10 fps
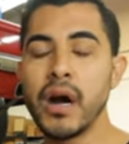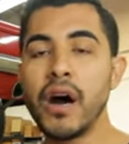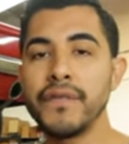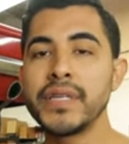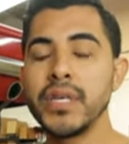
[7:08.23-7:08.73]

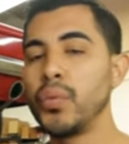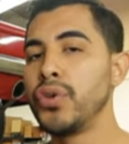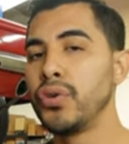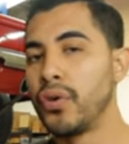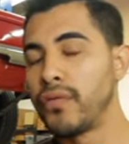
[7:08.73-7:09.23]
Obviously, when
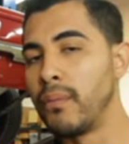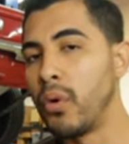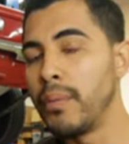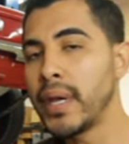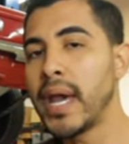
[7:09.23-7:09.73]
you go from
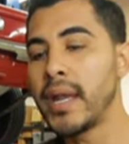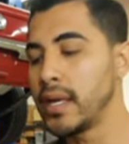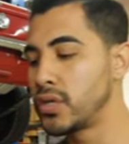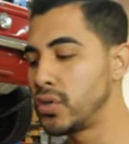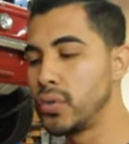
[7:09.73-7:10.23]
mobile
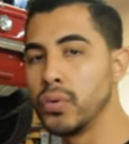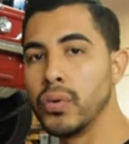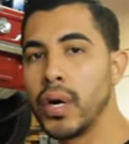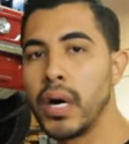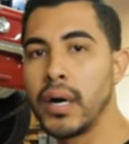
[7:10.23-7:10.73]
mechanic
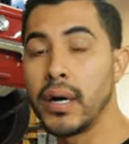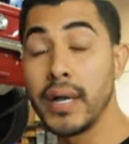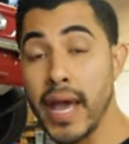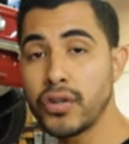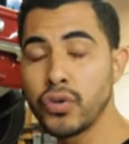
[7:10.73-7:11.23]
to
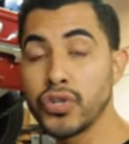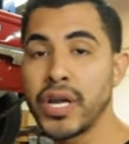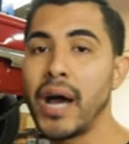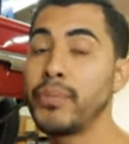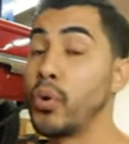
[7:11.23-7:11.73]
an actual
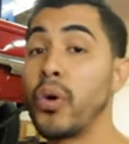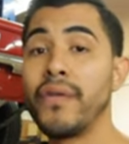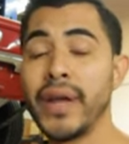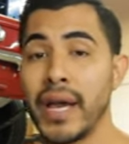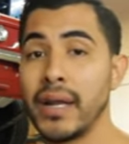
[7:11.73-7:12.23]
shop, your
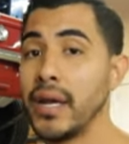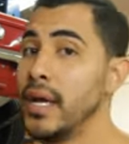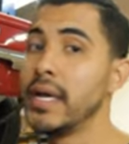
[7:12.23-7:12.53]
overhead